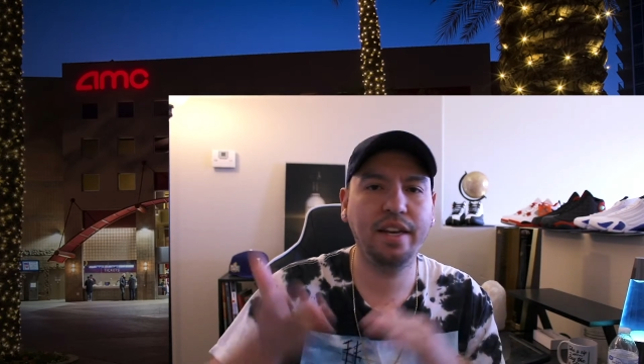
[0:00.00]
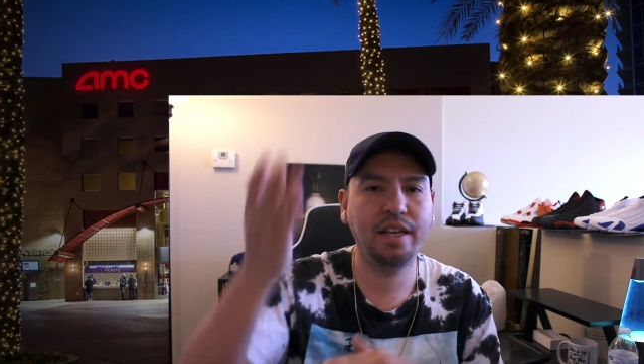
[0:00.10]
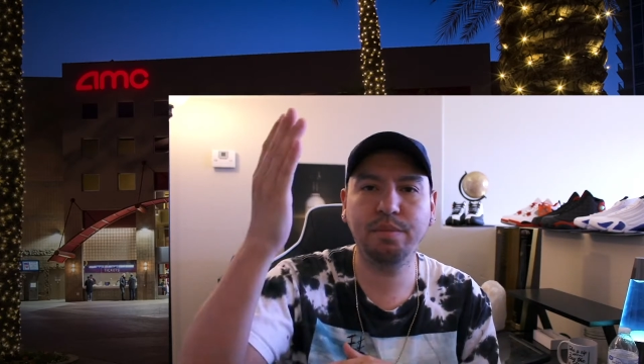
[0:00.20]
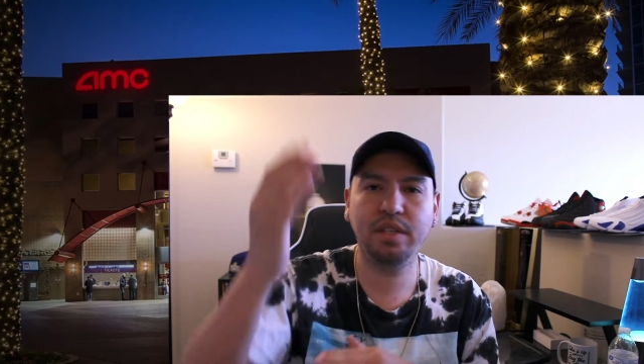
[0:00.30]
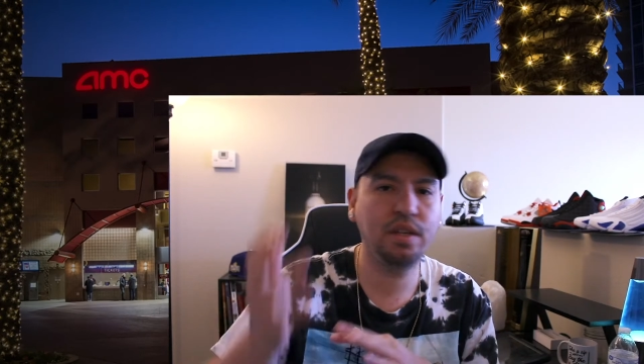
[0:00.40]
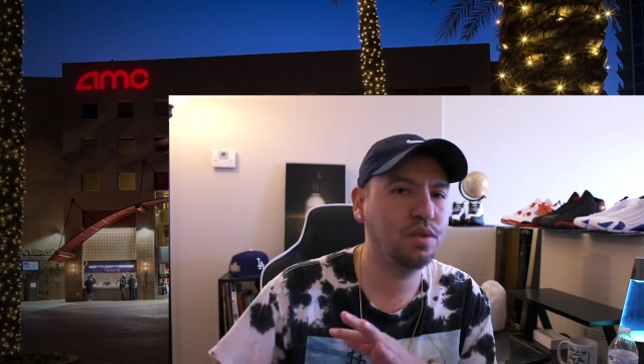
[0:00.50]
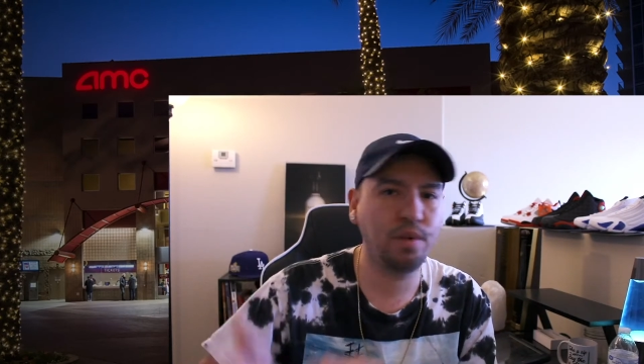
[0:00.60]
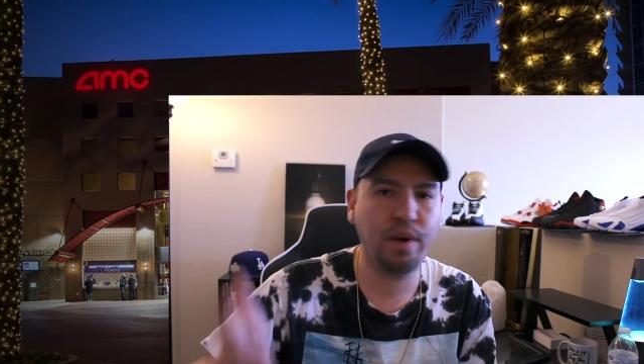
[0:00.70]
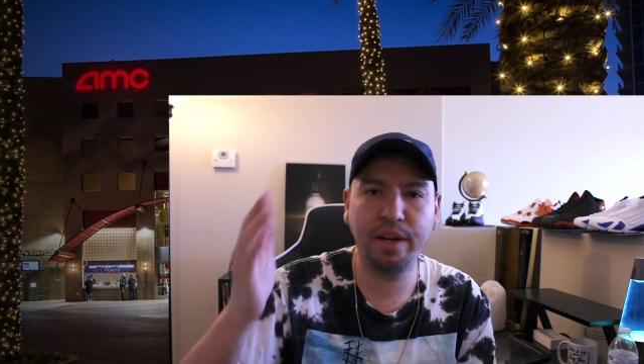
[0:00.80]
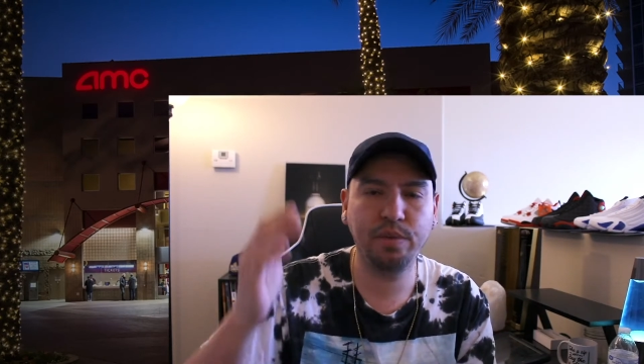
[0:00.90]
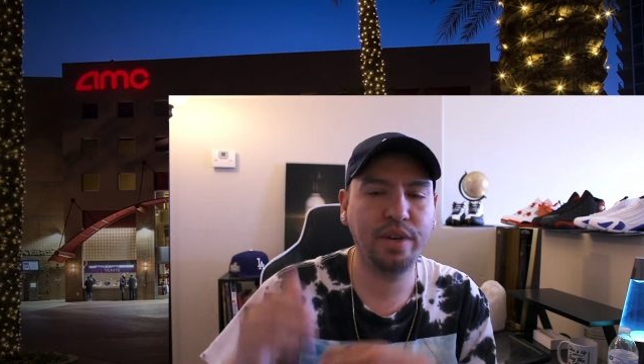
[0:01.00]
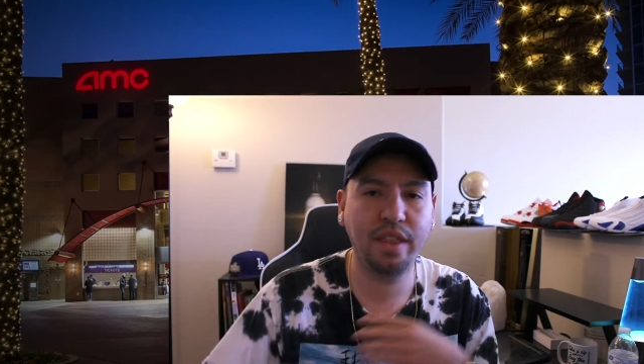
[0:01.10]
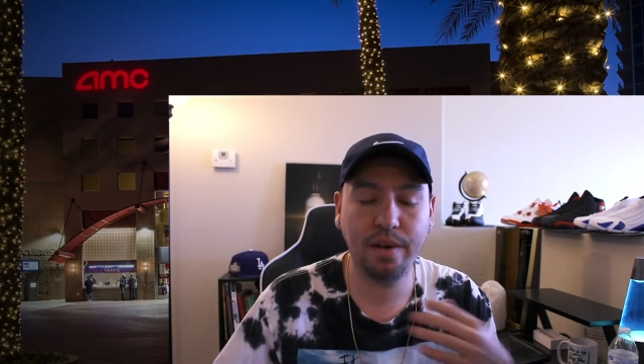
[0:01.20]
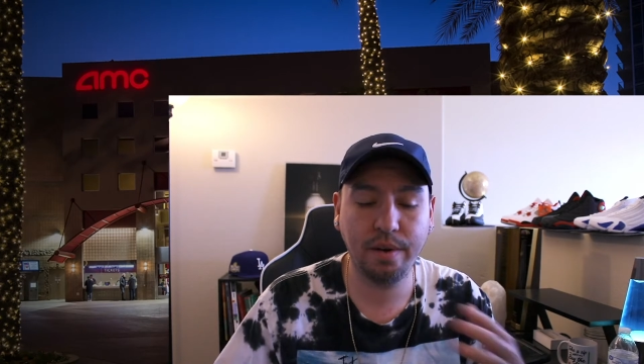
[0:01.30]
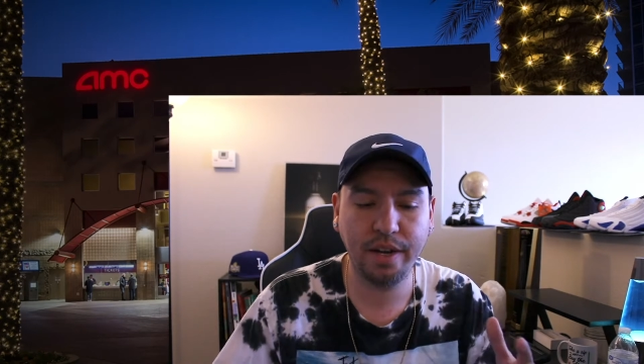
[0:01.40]
And AMC goes right
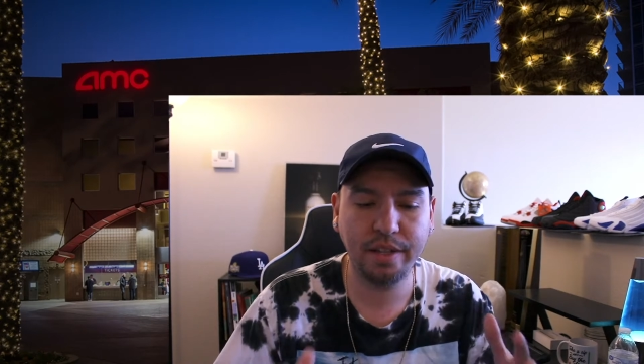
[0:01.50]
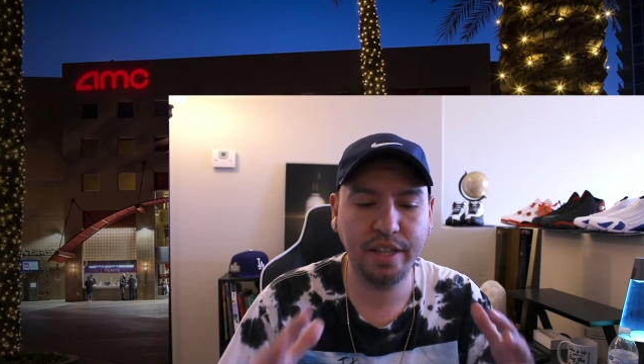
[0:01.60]
with it, all right?